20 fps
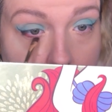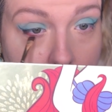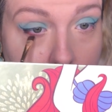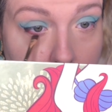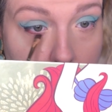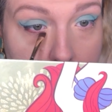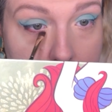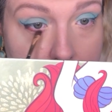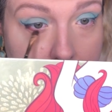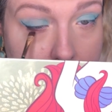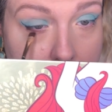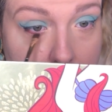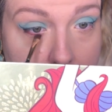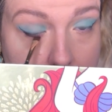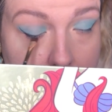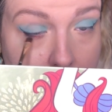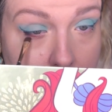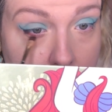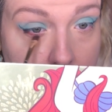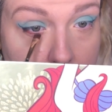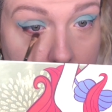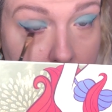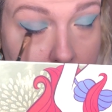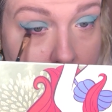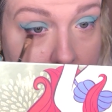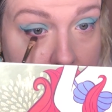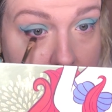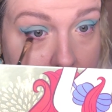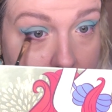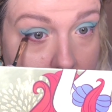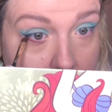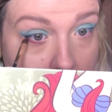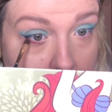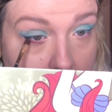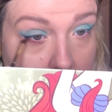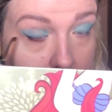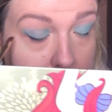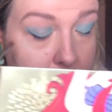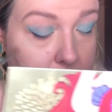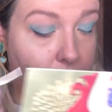you are taking care of
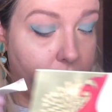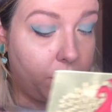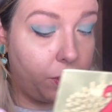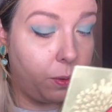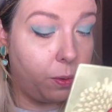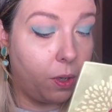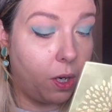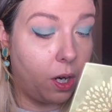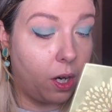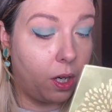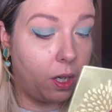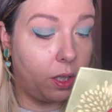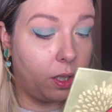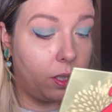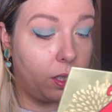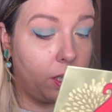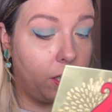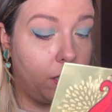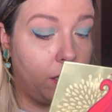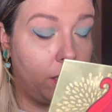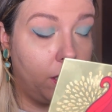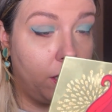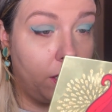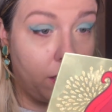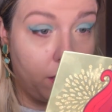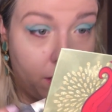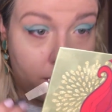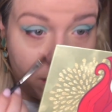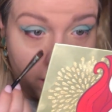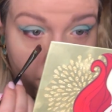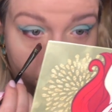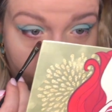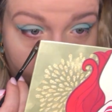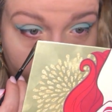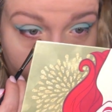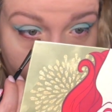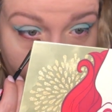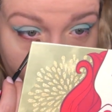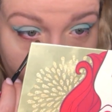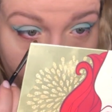yourself, you are
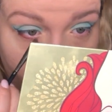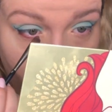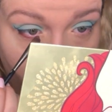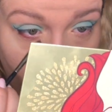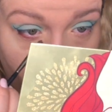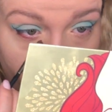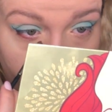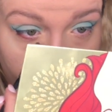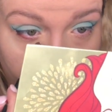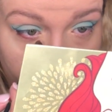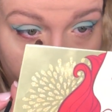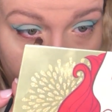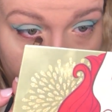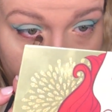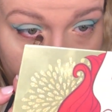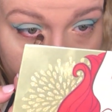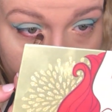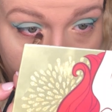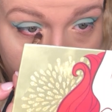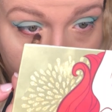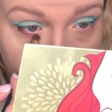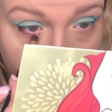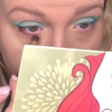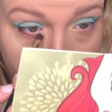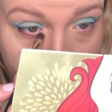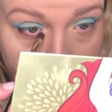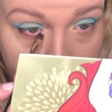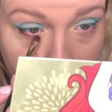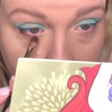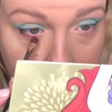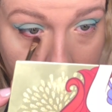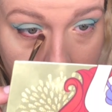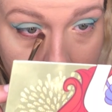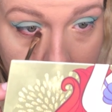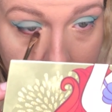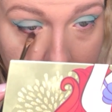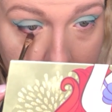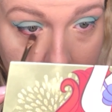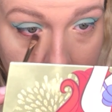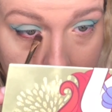hopefully, you know,
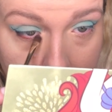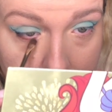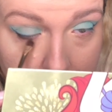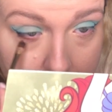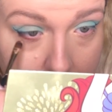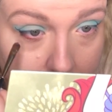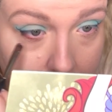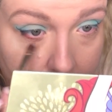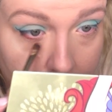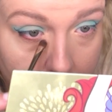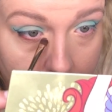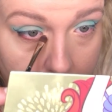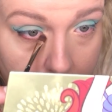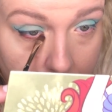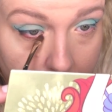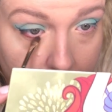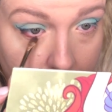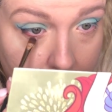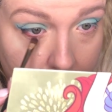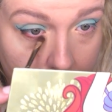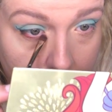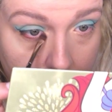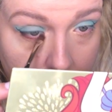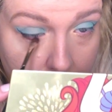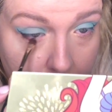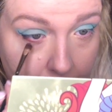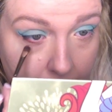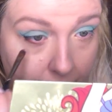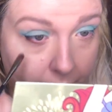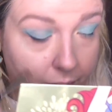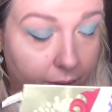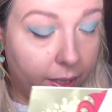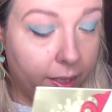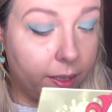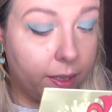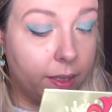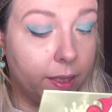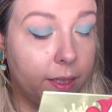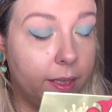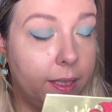chilling and having
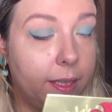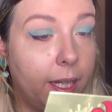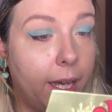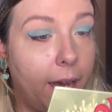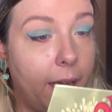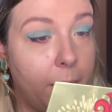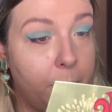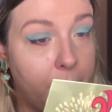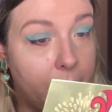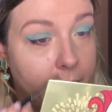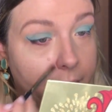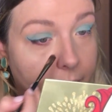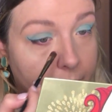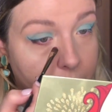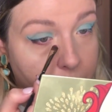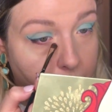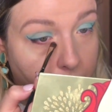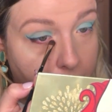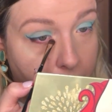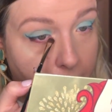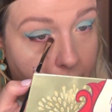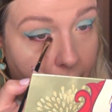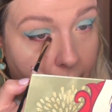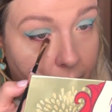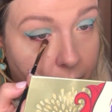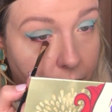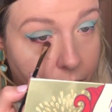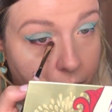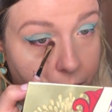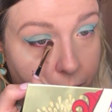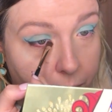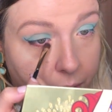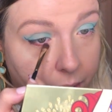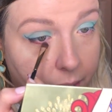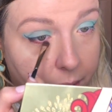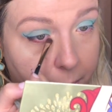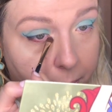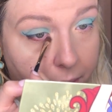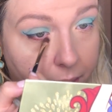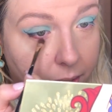a good time, and that's what matters
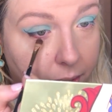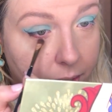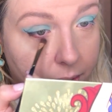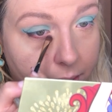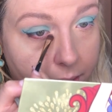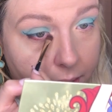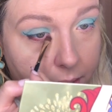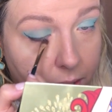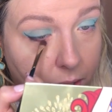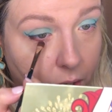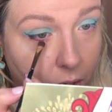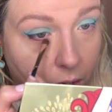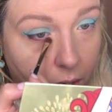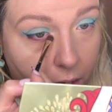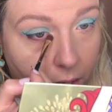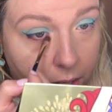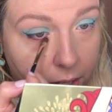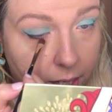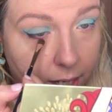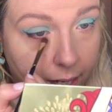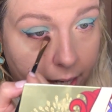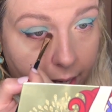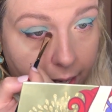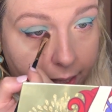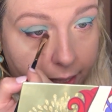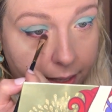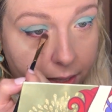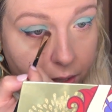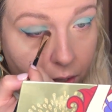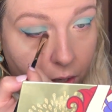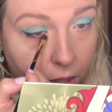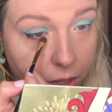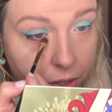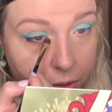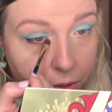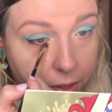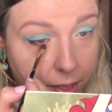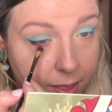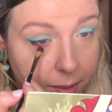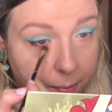really. Because it's hard, like it's hard
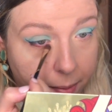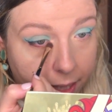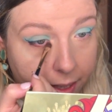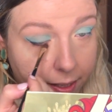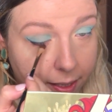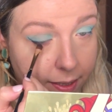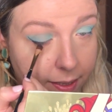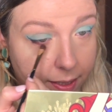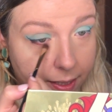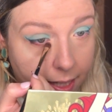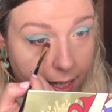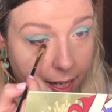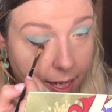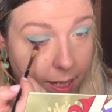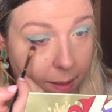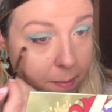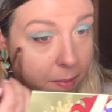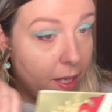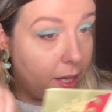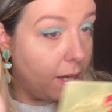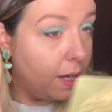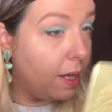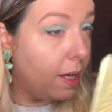to expect the same